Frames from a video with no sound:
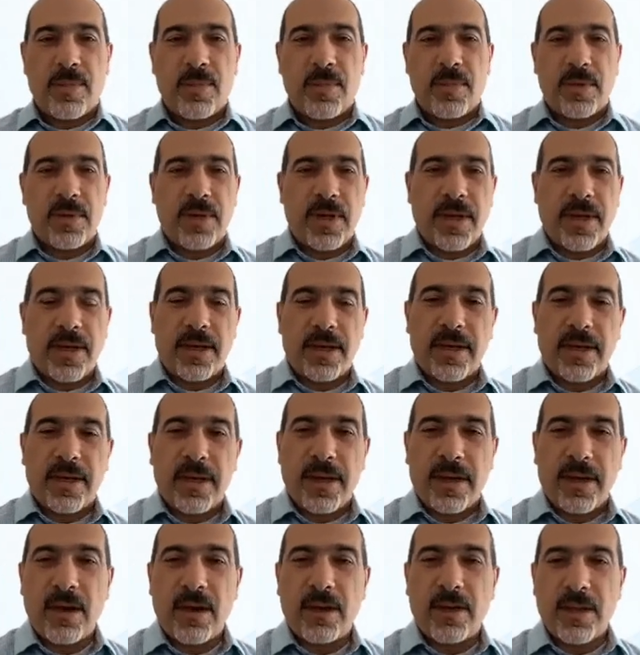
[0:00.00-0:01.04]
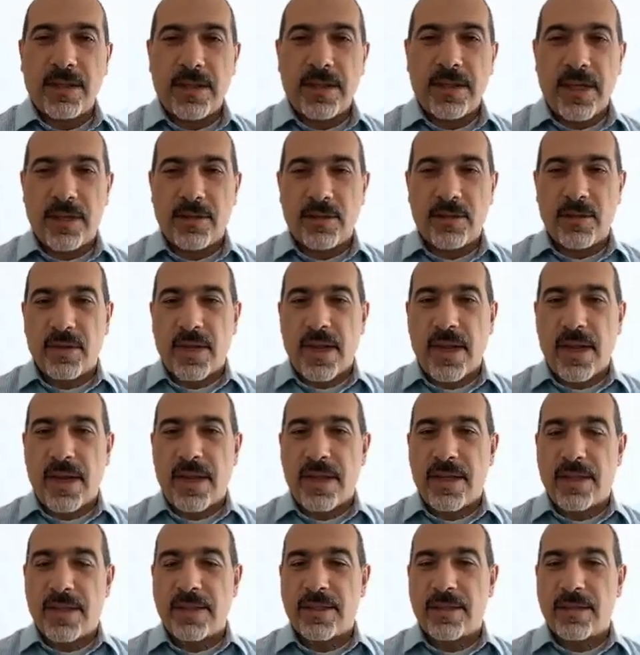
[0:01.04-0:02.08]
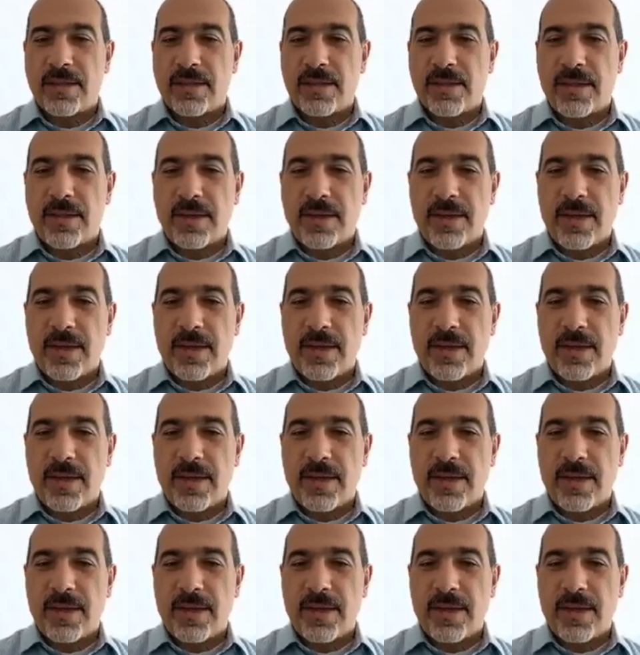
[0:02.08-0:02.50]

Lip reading: architecture that is